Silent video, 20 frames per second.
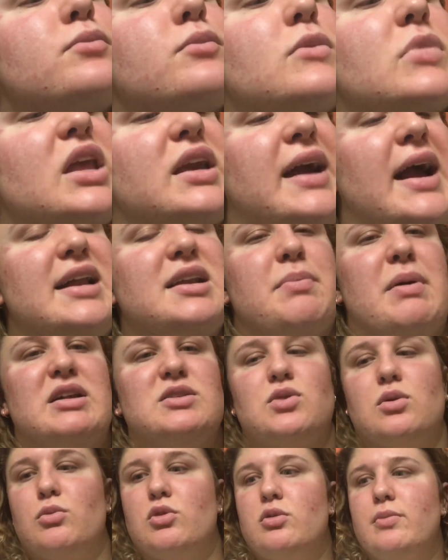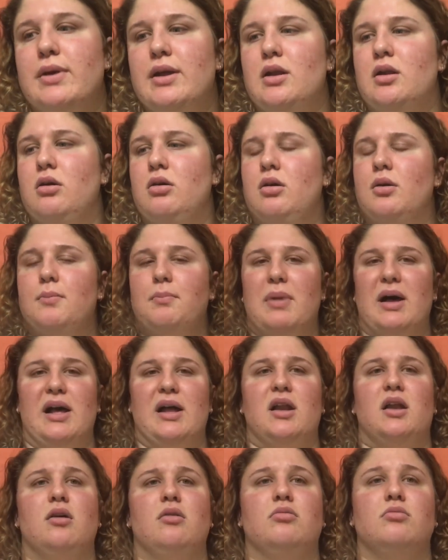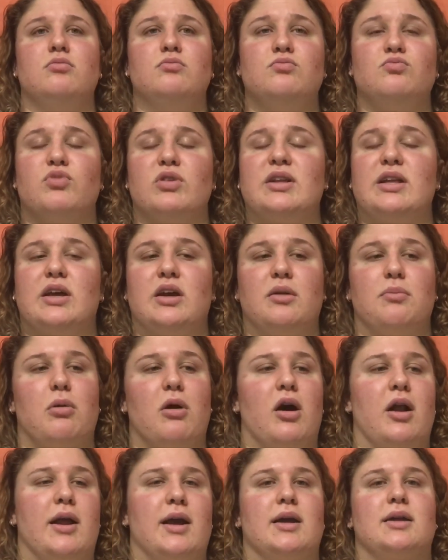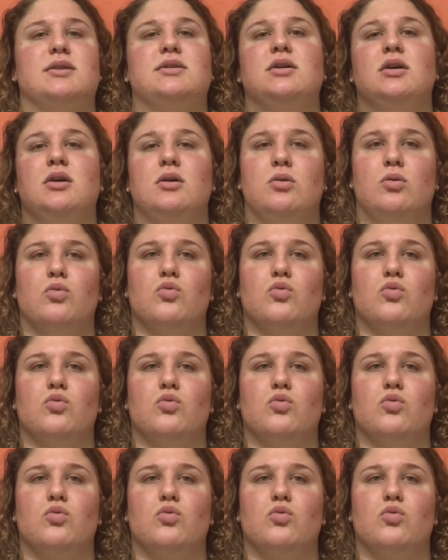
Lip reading: Kind of depends what mood I'm in, but really good product,